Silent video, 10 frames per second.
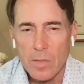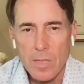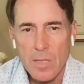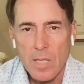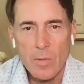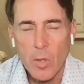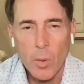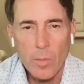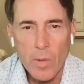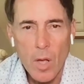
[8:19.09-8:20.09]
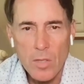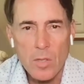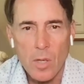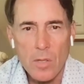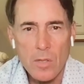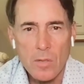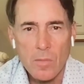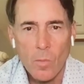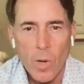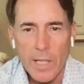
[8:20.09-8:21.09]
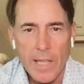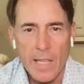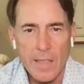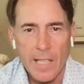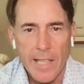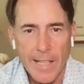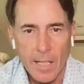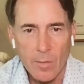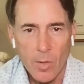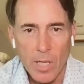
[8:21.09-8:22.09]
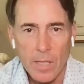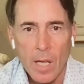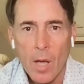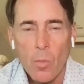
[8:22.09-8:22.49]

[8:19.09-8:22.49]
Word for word: this team's loaded with all stars. Right. Why can't they get on a run?